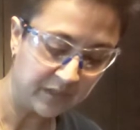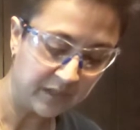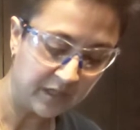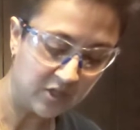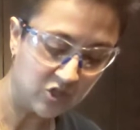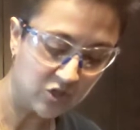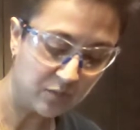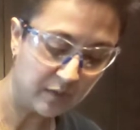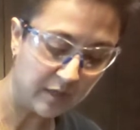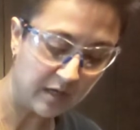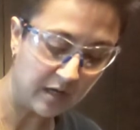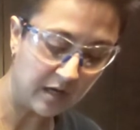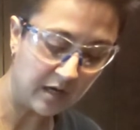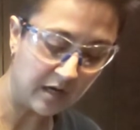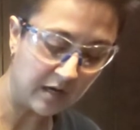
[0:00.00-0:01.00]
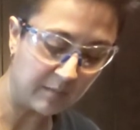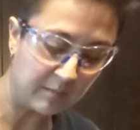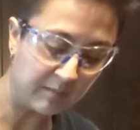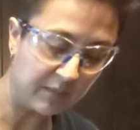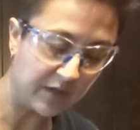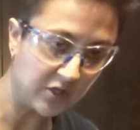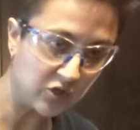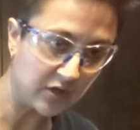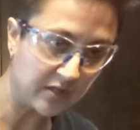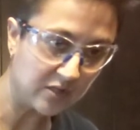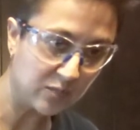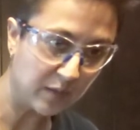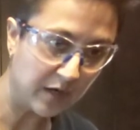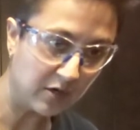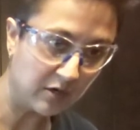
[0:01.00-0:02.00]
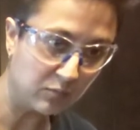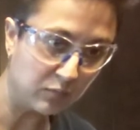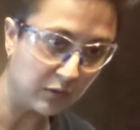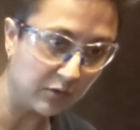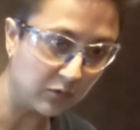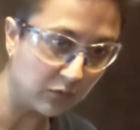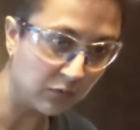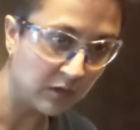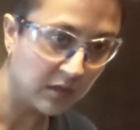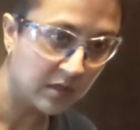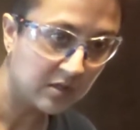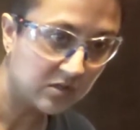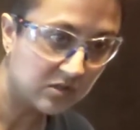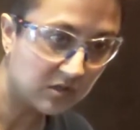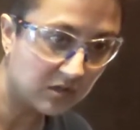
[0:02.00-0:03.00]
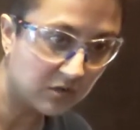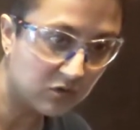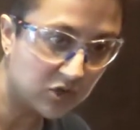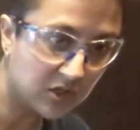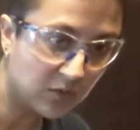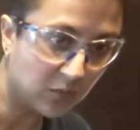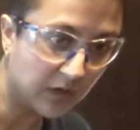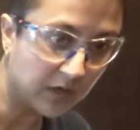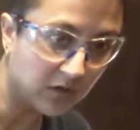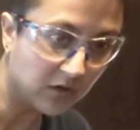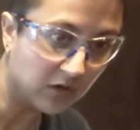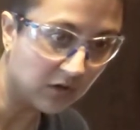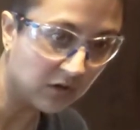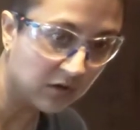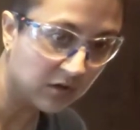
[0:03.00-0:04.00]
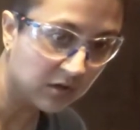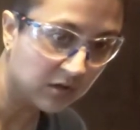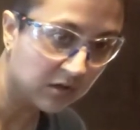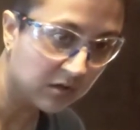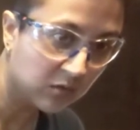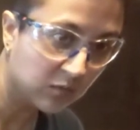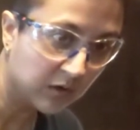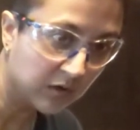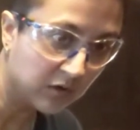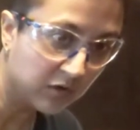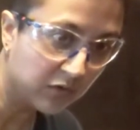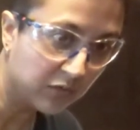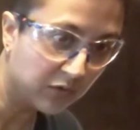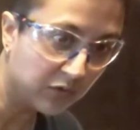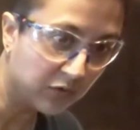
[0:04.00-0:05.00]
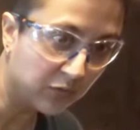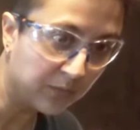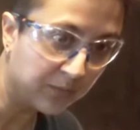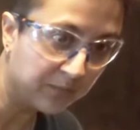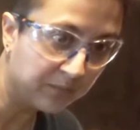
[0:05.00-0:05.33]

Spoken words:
And it should be a transparent blue solution when you're through.